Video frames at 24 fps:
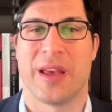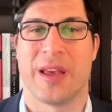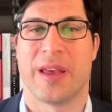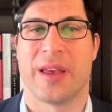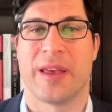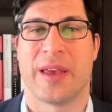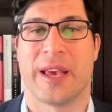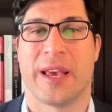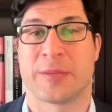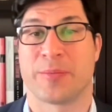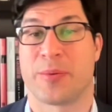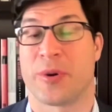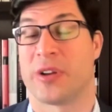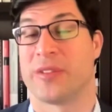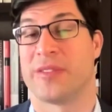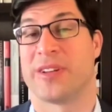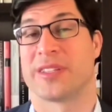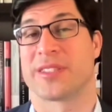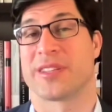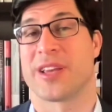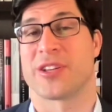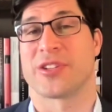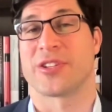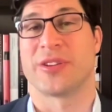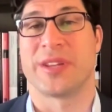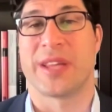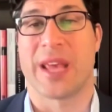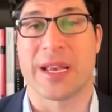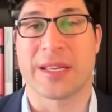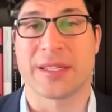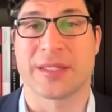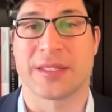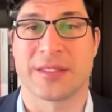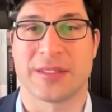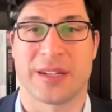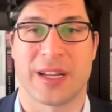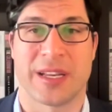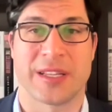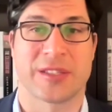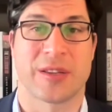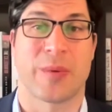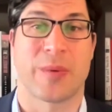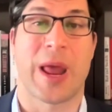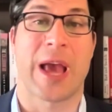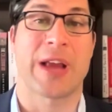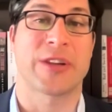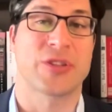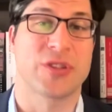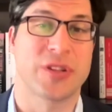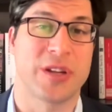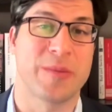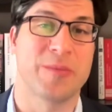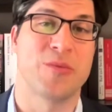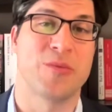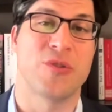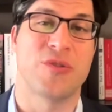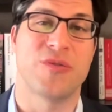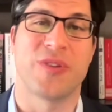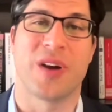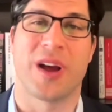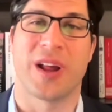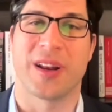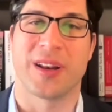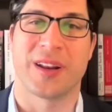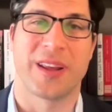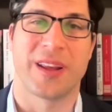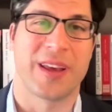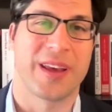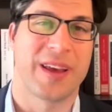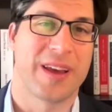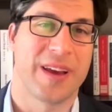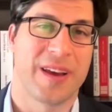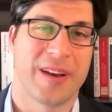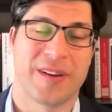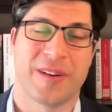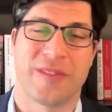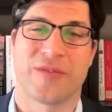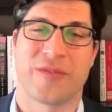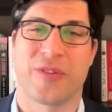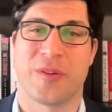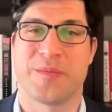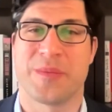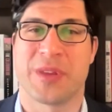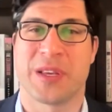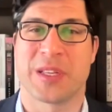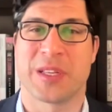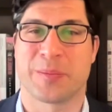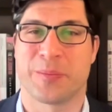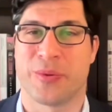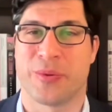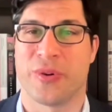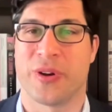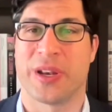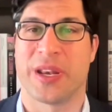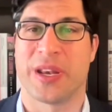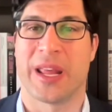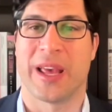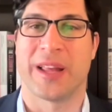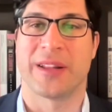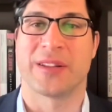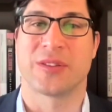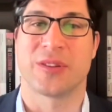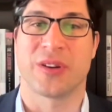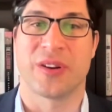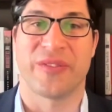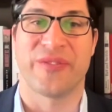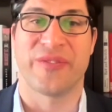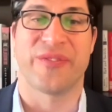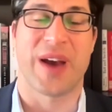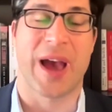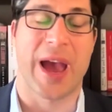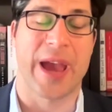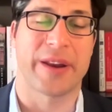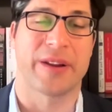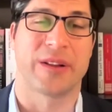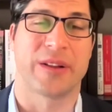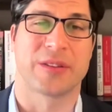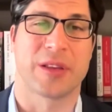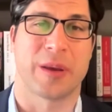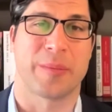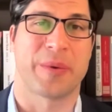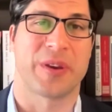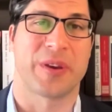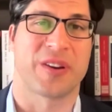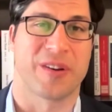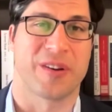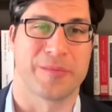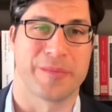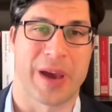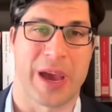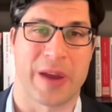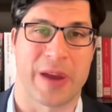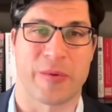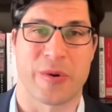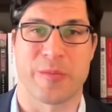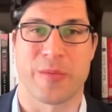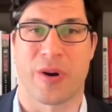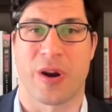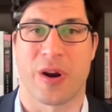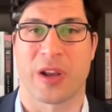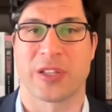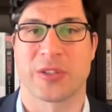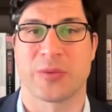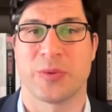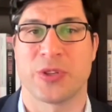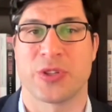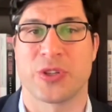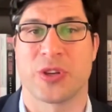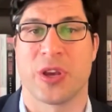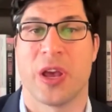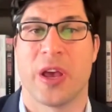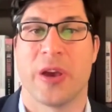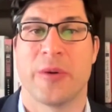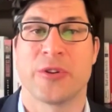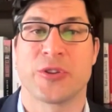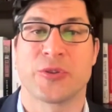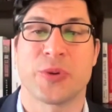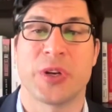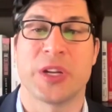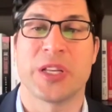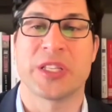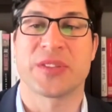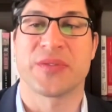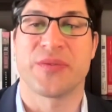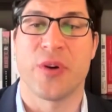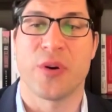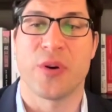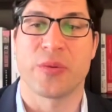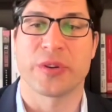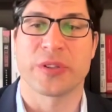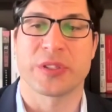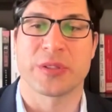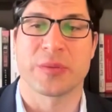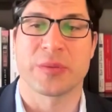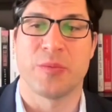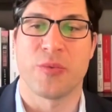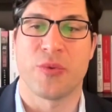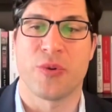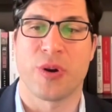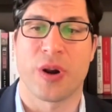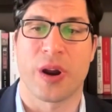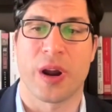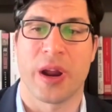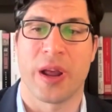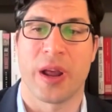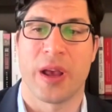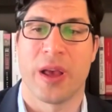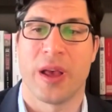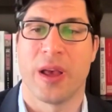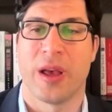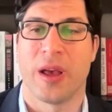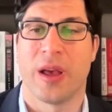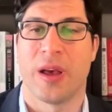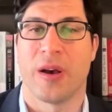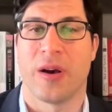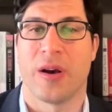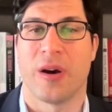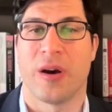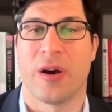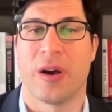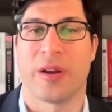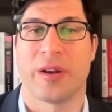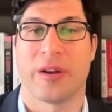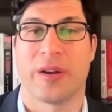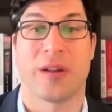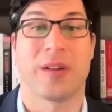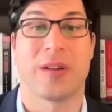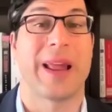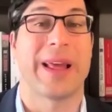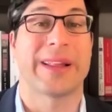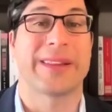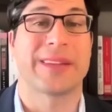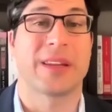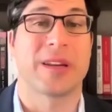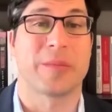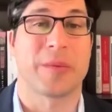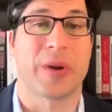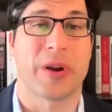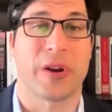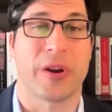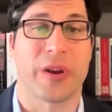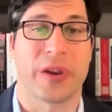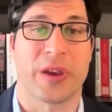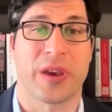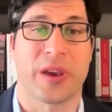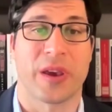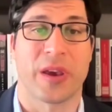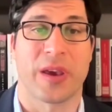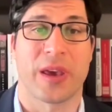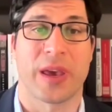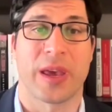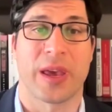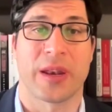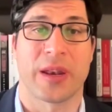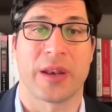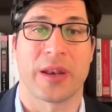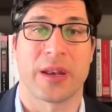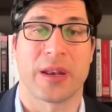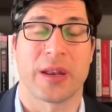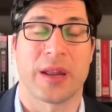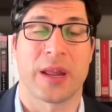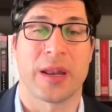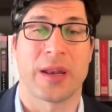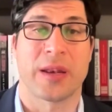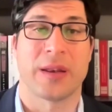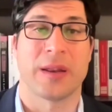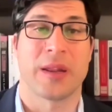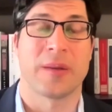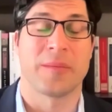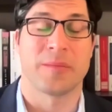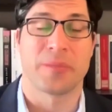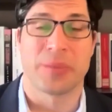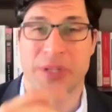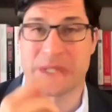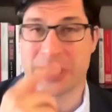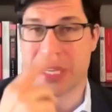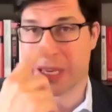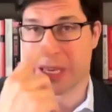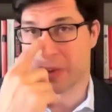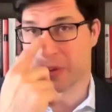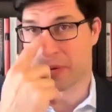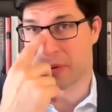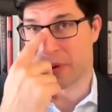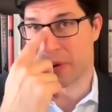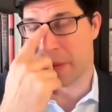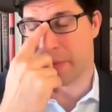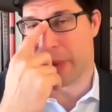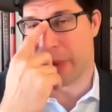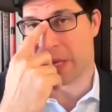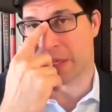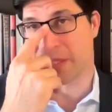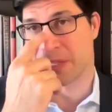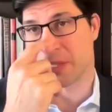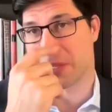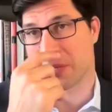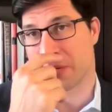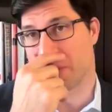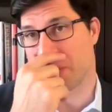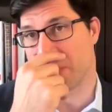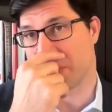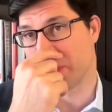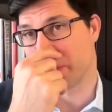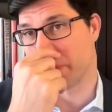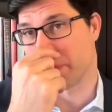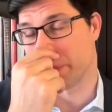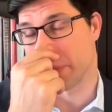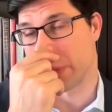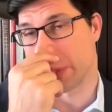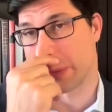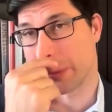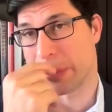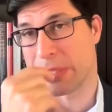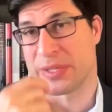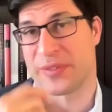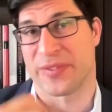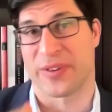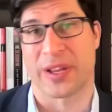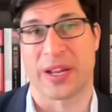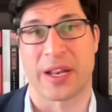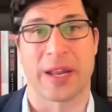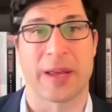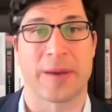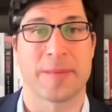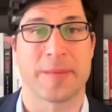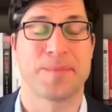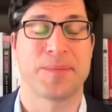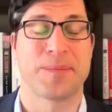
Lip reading: as part of the discussion yesterday. So we'll actually move on from this point then to the final topic of my remarks, which really is focused more on Latin America and in particular, and Mexico specifically.